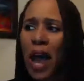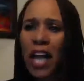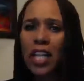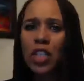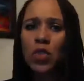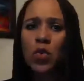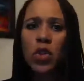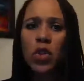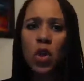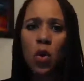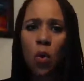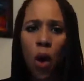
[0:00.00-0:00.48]

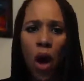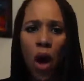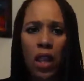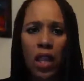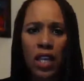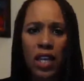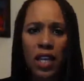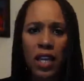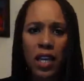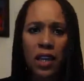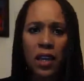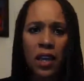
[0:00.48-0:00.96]
packed with
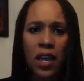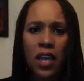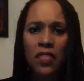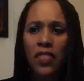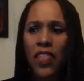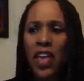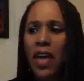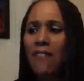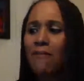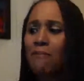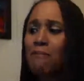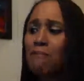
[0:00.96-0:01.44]

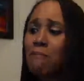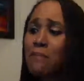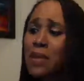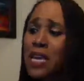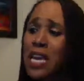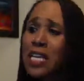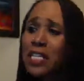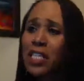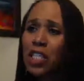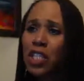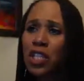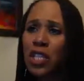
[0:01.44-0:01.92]
quality, that
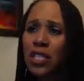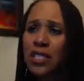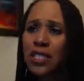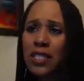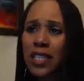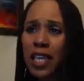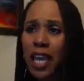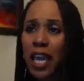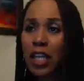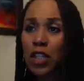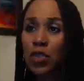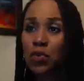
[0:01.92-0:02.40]

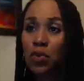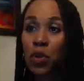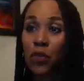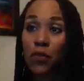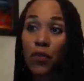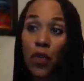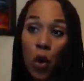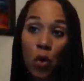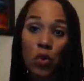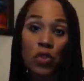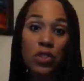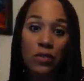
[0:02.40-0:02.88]
meet the
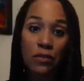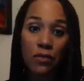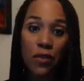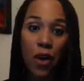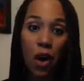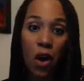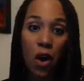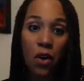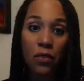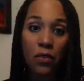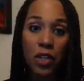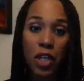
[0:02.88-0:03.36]
schedule of
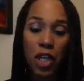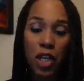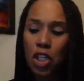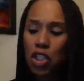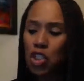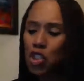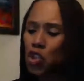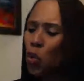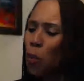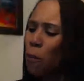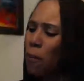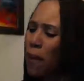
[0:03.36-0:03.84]
those involved.
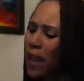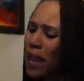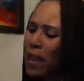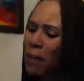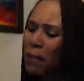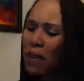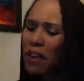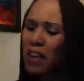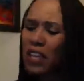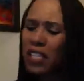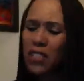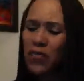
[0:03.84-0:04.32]
So
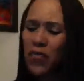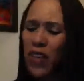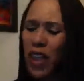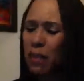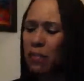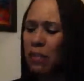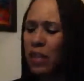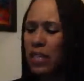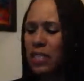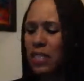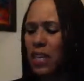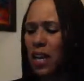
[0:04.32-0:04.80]
maybe
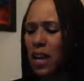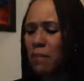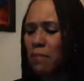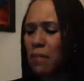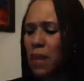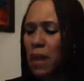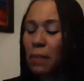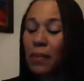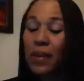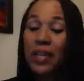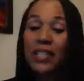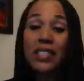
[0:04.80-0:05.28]
it's family
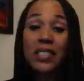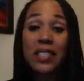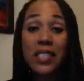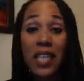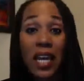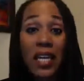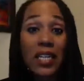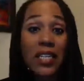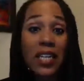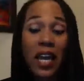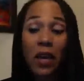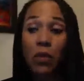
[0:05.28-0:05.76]
time. Maybe
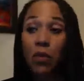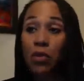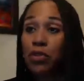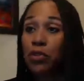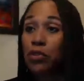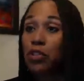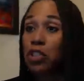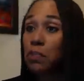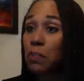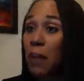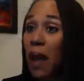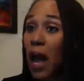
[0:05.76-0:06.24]
it's date
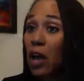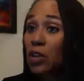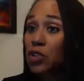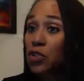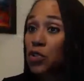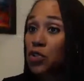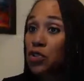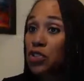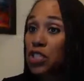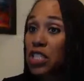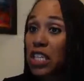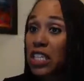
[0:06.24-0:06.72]
night with your
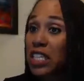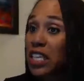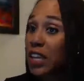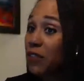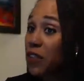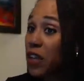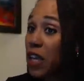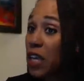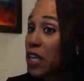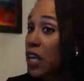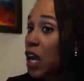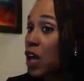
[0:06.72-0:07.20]
spouse or your
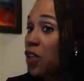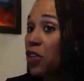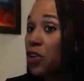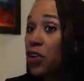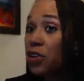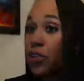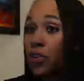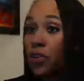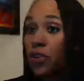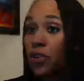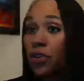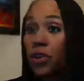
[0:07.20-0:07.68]
significant
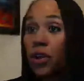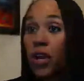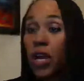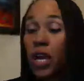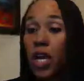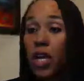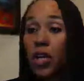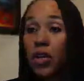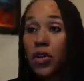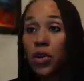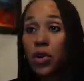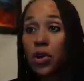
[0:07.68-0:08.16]
other,
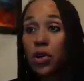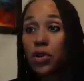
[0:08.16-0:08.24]
your